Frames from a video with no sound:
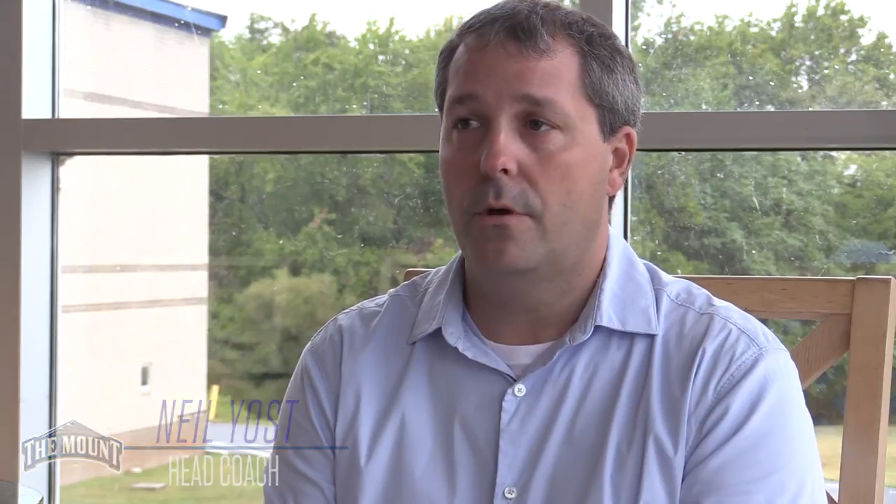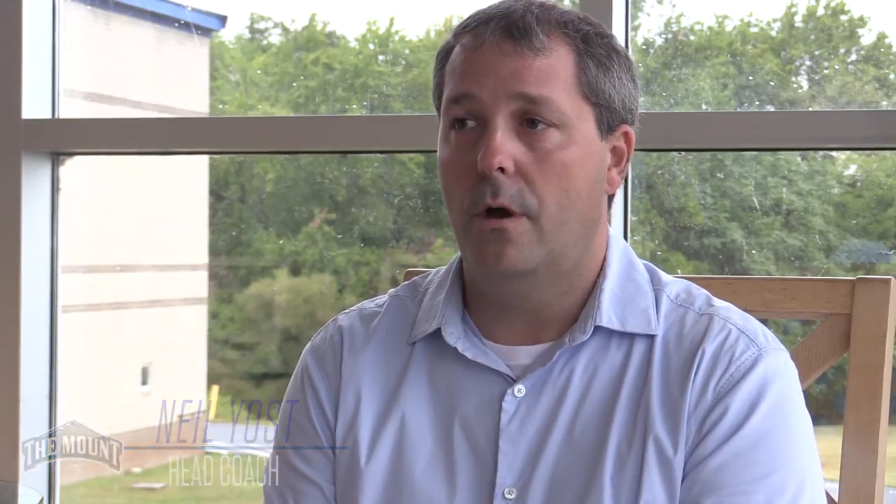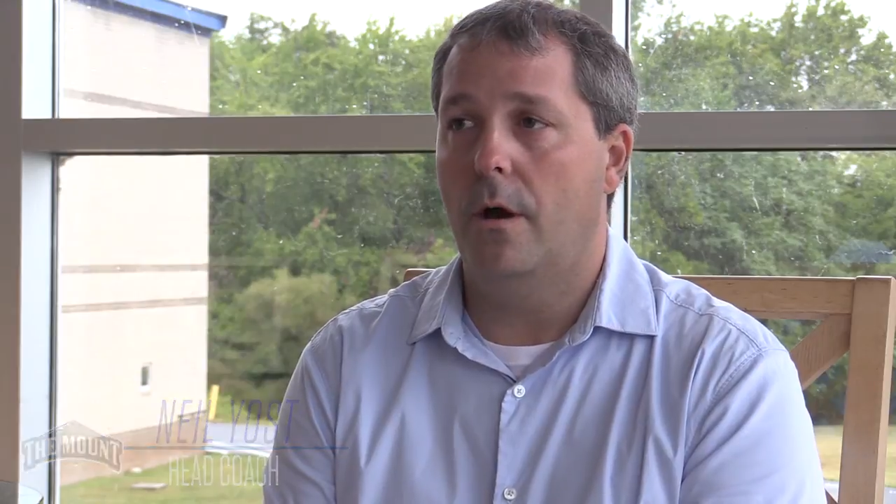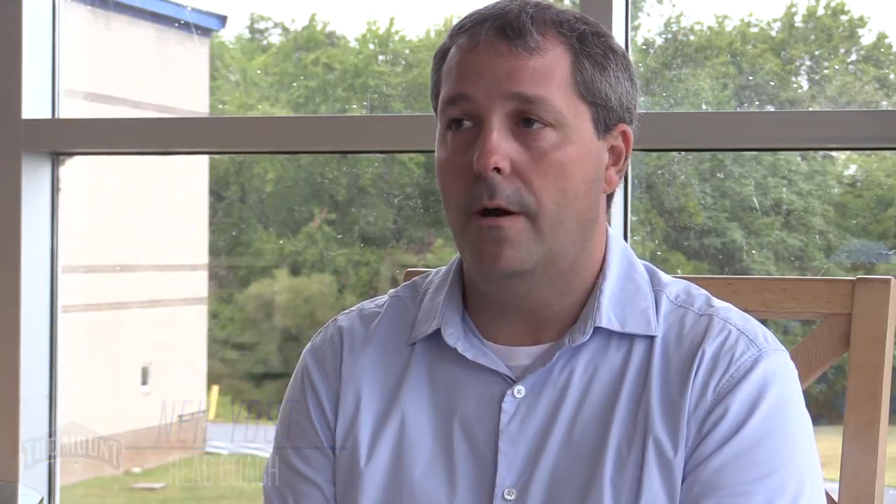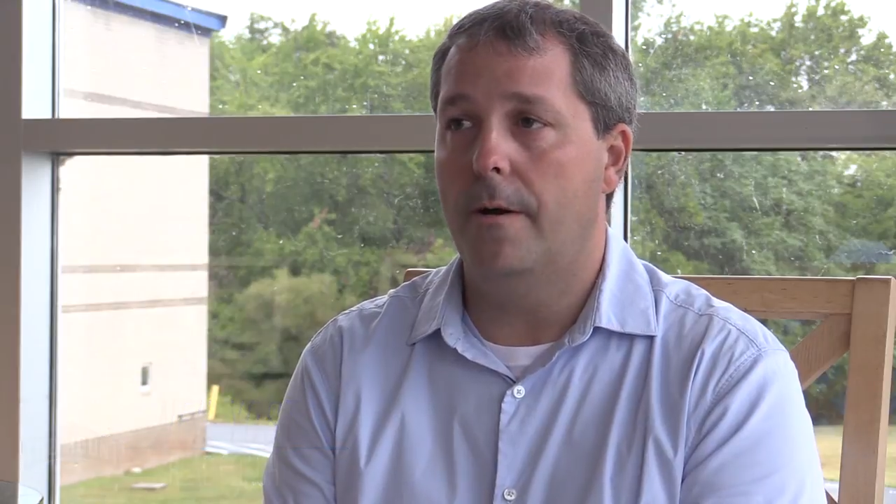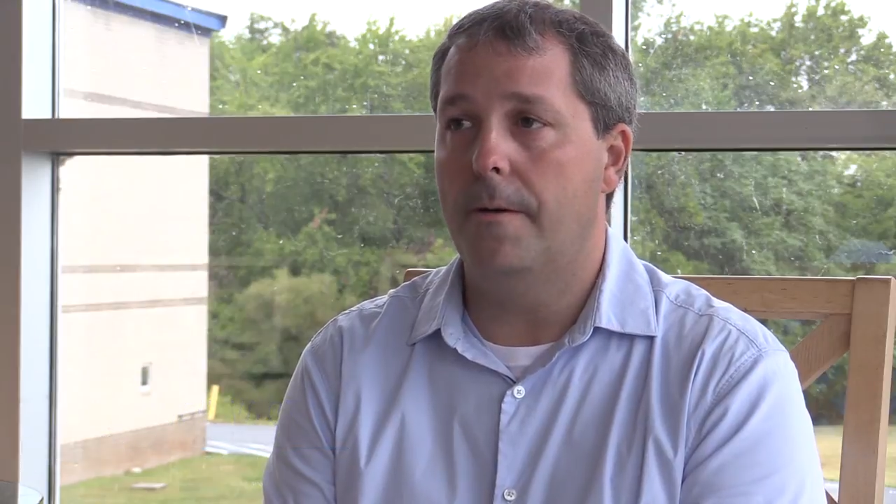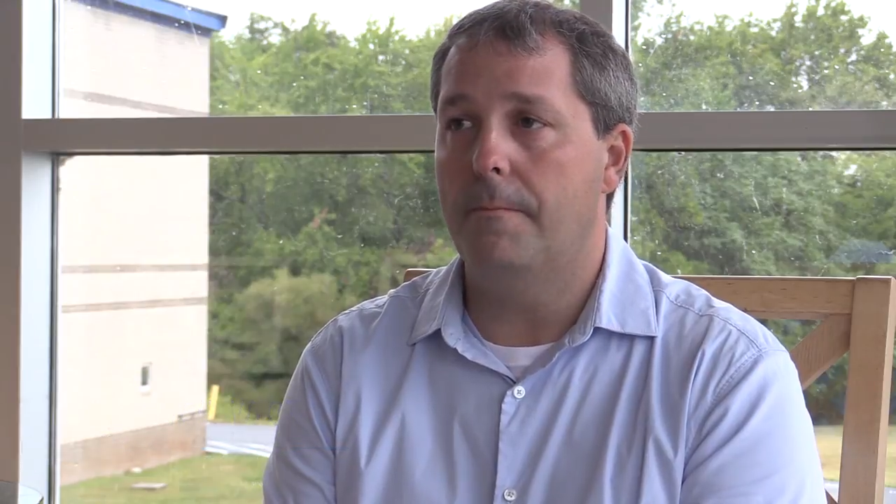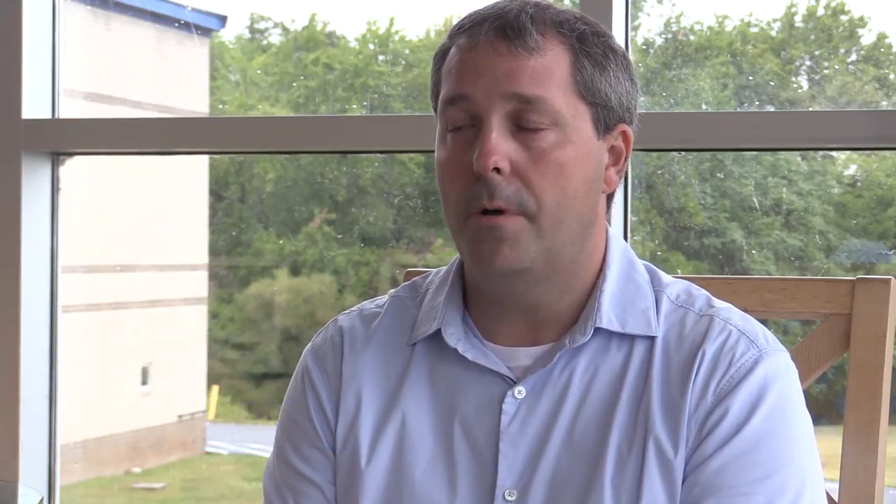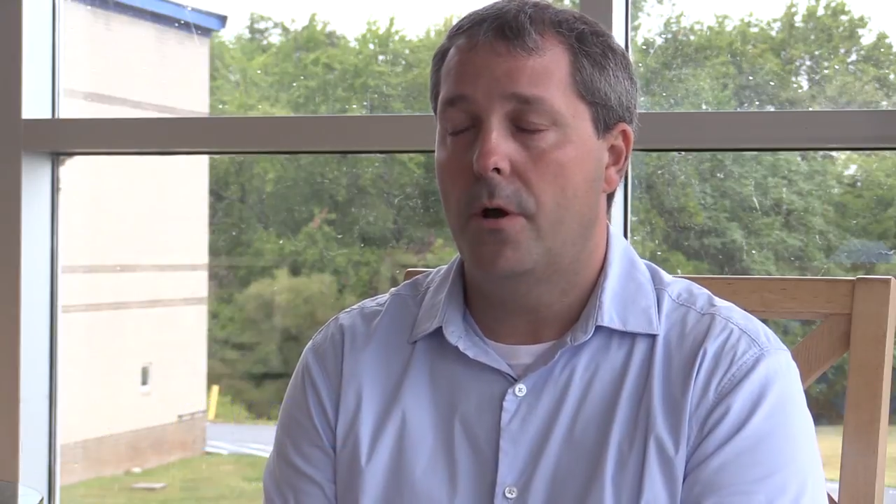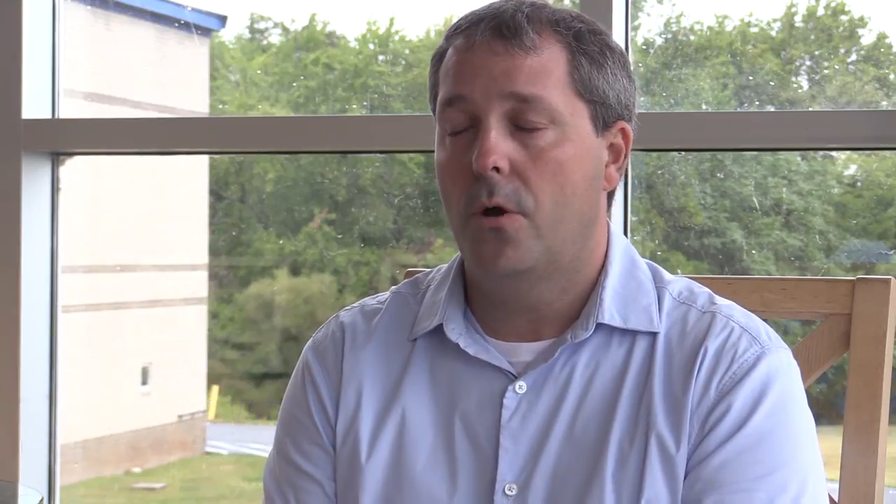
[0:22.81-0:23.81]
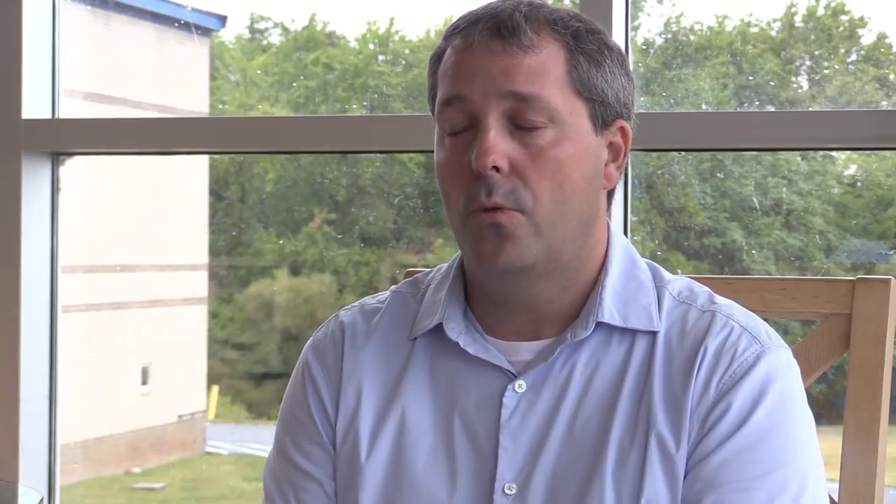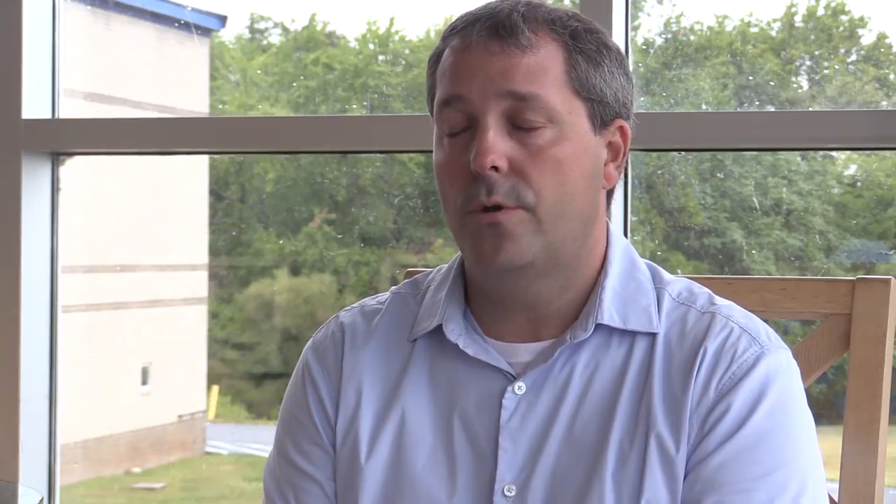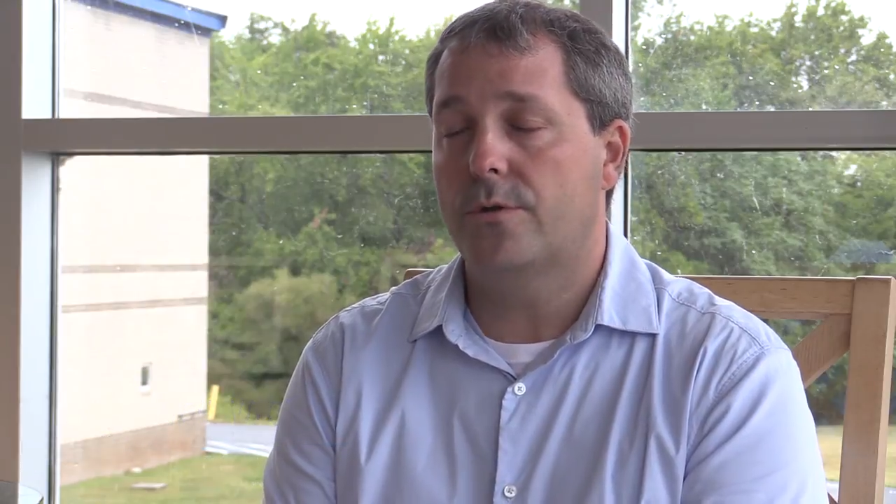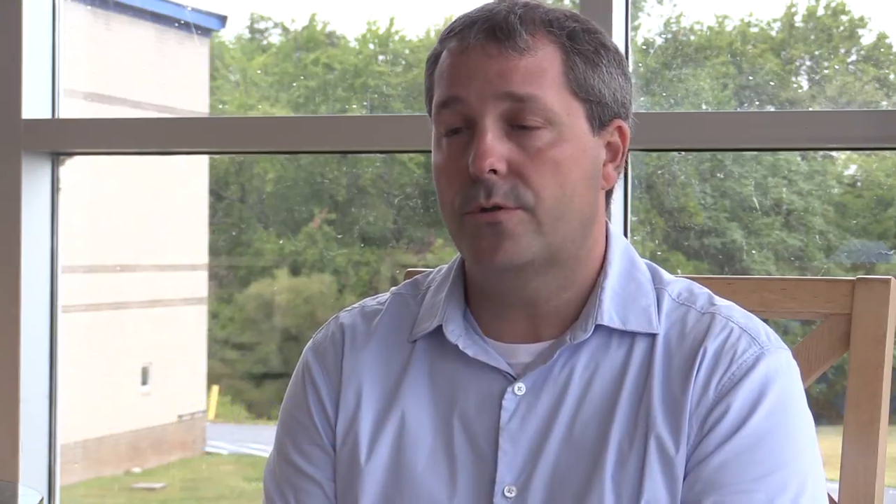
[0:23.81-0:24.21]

Um, we